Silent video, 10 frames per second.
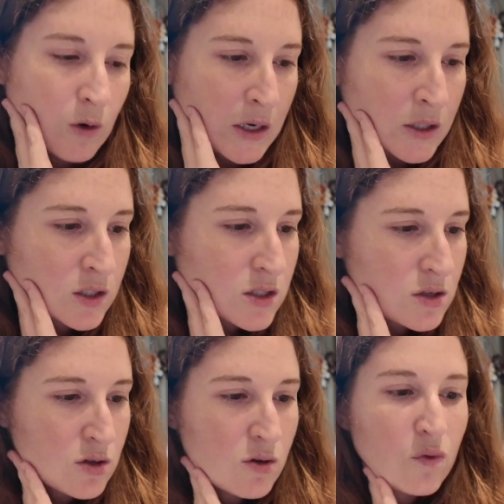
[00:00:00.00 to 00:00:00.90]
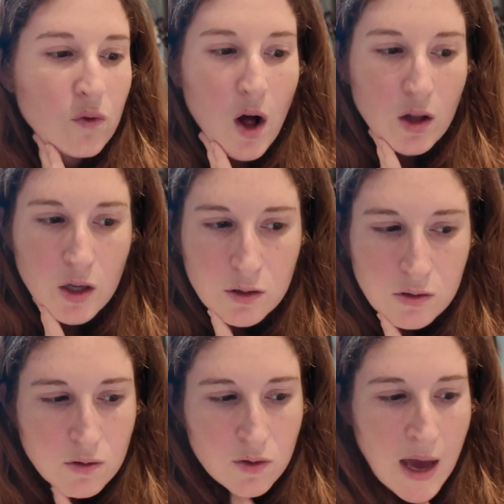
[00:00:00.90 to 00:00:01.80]
runners to follow,
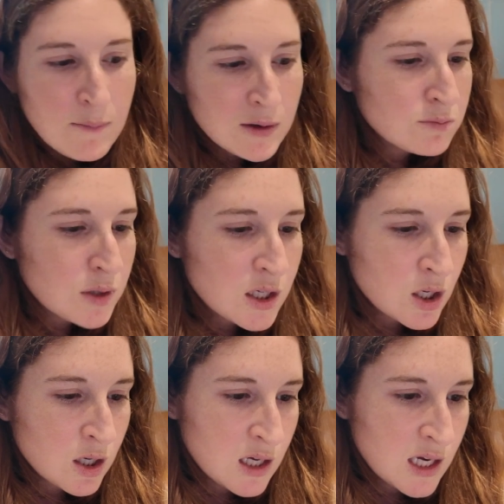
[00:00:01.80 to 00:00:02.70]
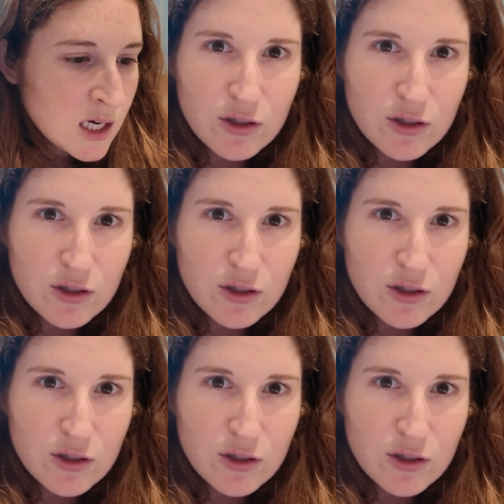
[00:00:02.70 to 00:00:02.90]
so that might be good.